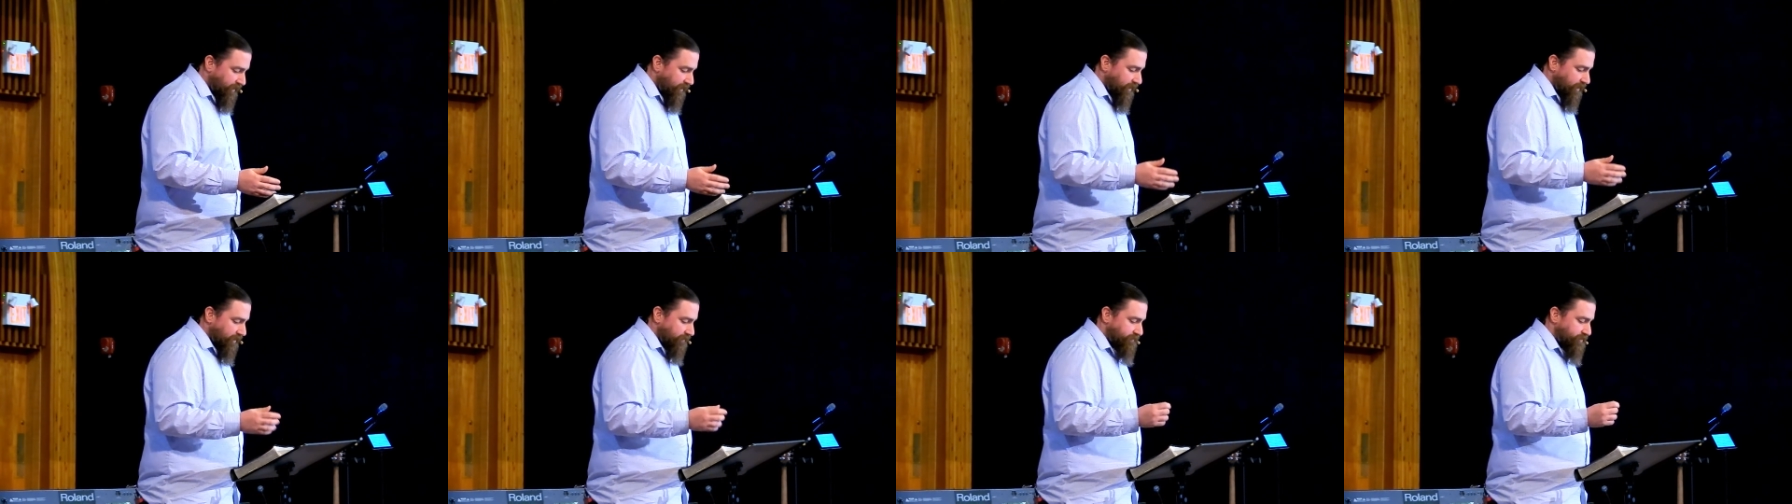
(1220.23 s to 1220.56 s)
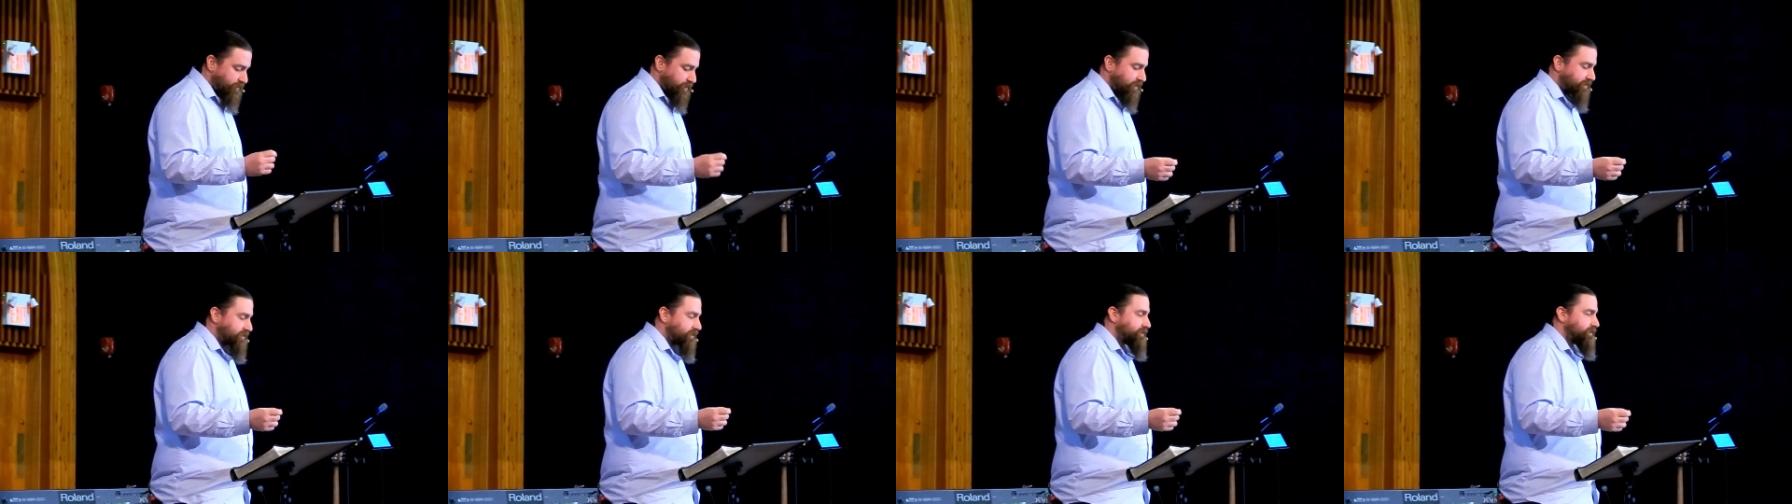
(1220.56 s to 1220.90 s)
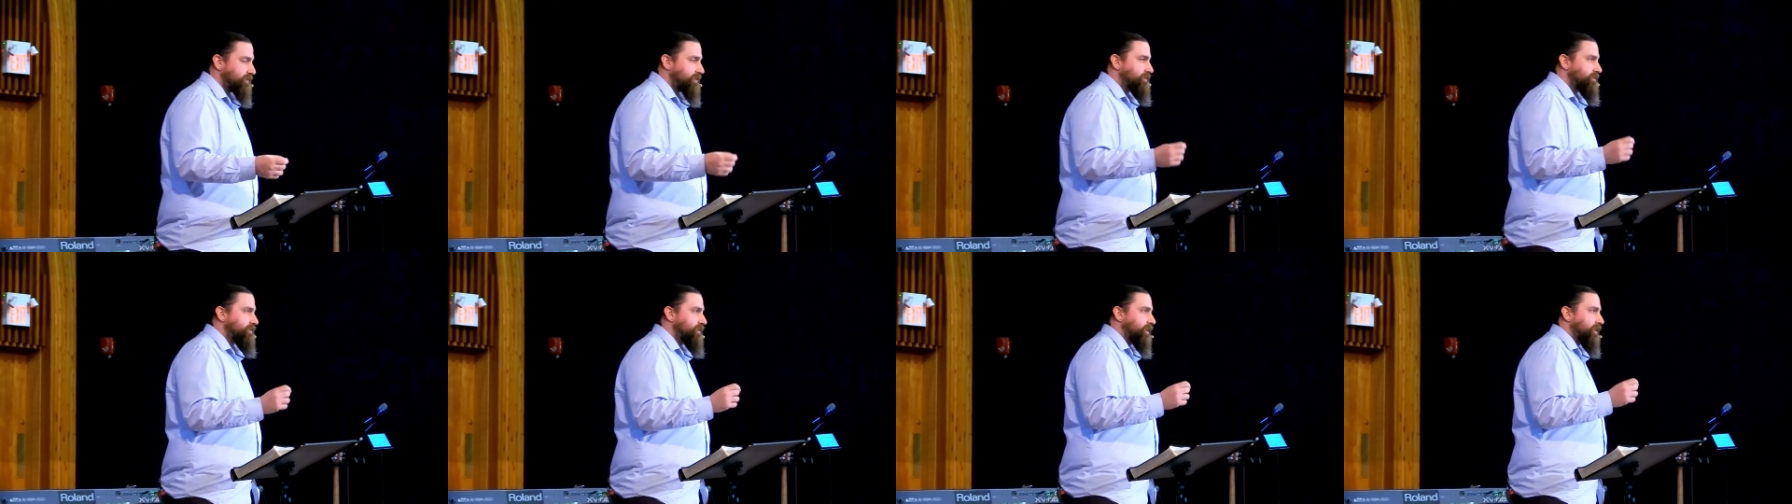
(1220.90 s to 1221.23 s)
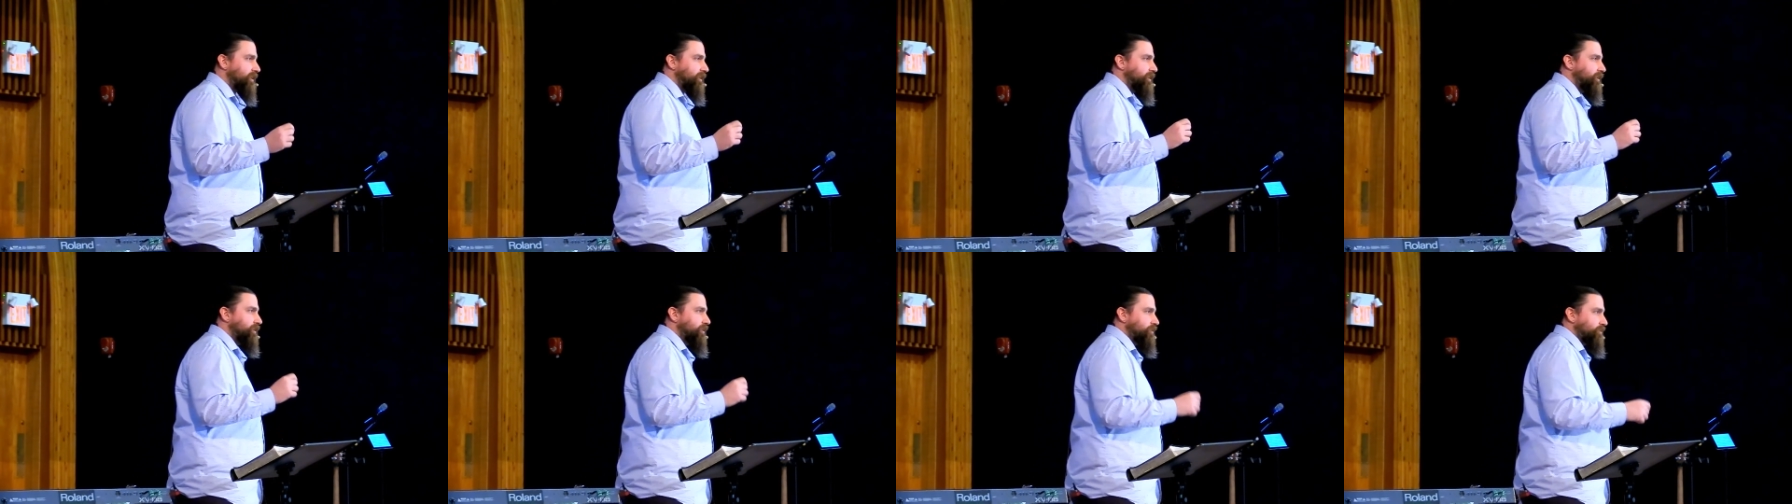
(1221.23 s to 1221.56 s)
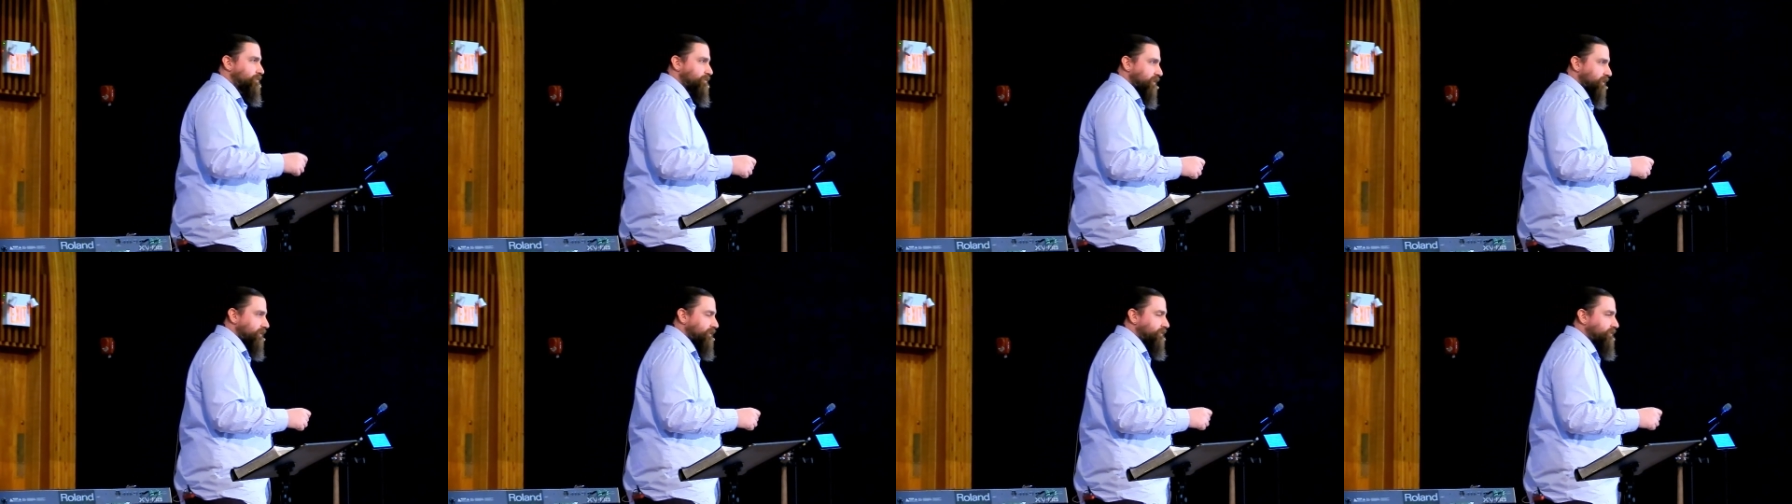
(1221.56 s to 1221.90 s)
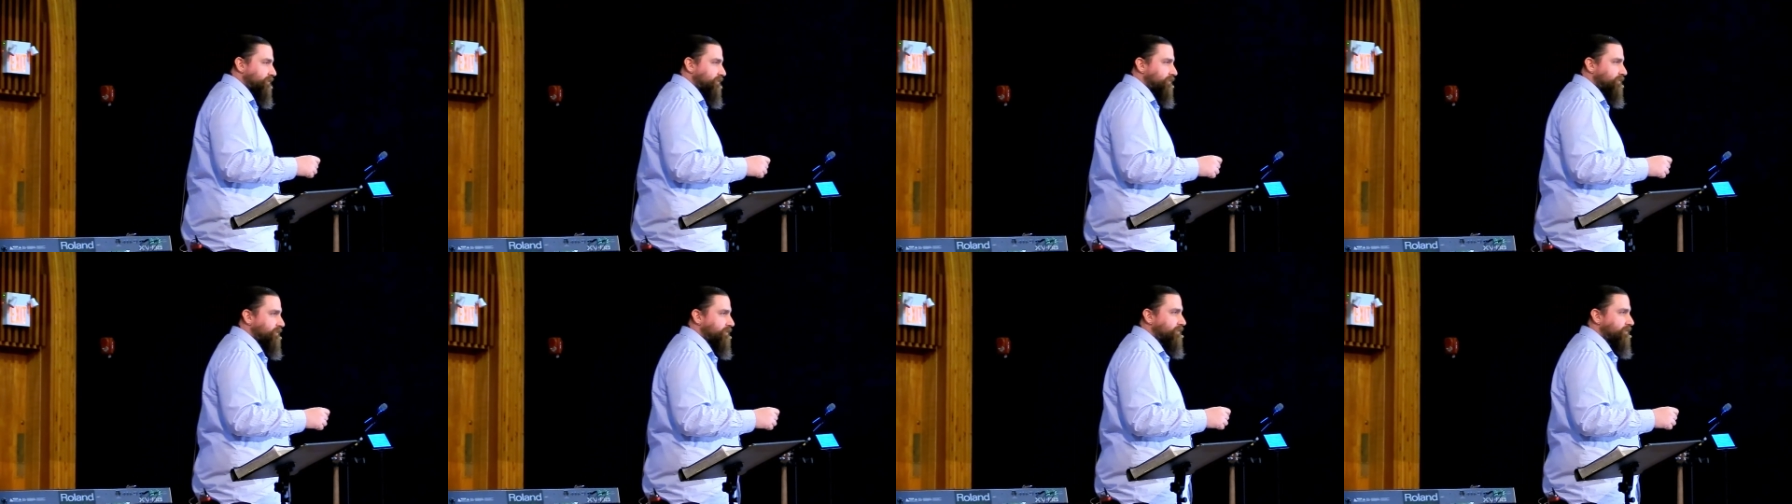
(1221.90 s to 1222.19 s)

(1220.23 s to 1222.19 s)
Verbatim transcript: If Jesus is not human,